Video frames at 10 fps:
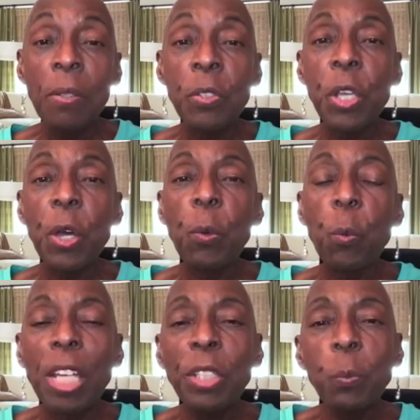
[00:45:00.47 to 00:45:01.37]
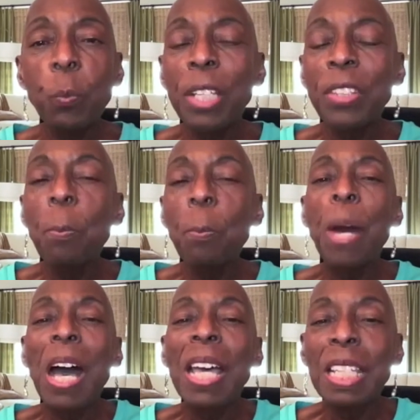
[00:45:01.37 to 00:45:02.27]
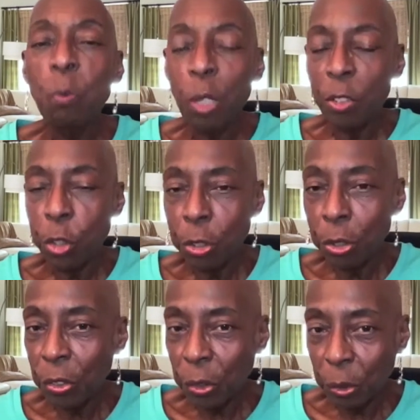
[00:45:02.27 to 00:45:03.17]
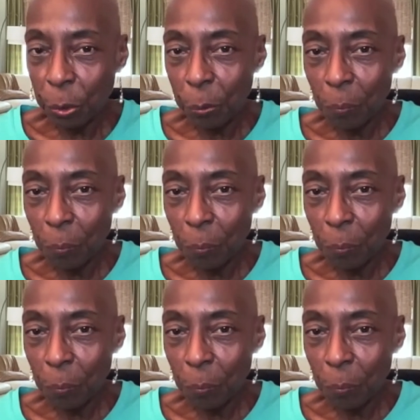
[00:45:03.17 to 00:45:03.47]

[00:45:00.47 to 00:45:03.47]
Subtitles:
So what the body wants you to do,